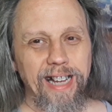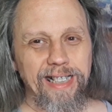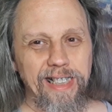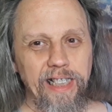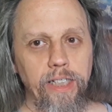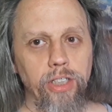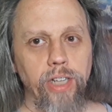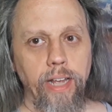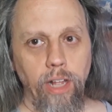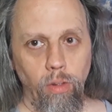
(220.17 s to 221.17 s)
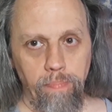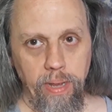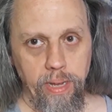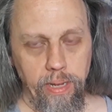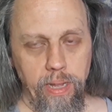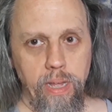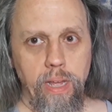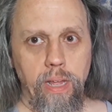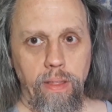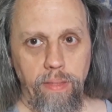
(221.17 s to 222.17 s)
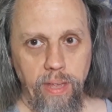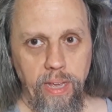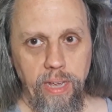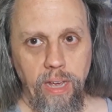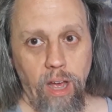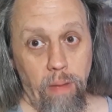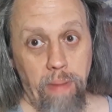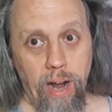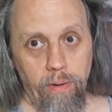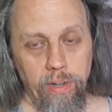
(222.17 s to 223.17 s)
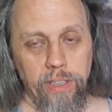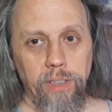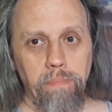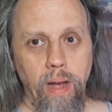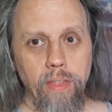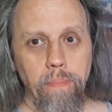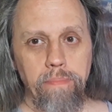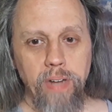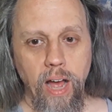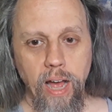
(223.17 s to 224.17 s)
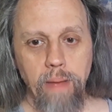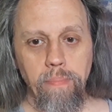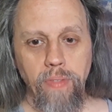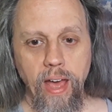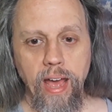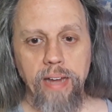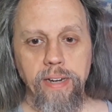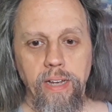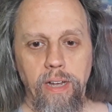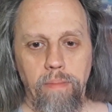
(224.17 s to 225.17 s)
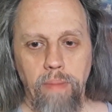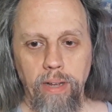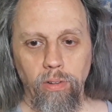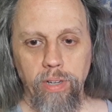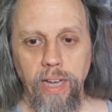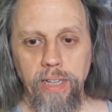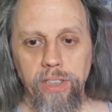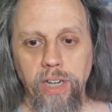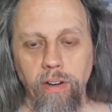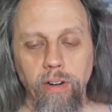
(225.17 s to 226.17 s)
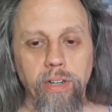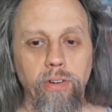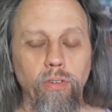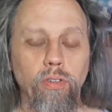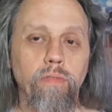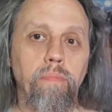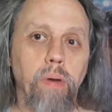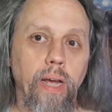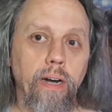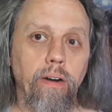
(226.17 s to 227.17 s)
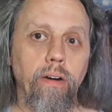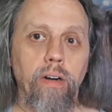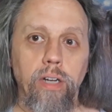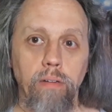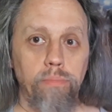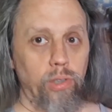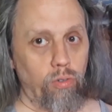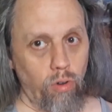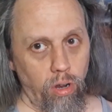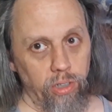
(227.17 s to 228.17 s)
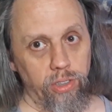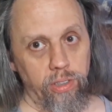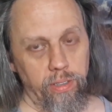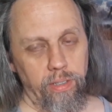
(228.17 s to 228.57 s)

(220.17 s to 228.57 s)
and she is helping the pirates by the time that Michael Caine's character of Blair comes across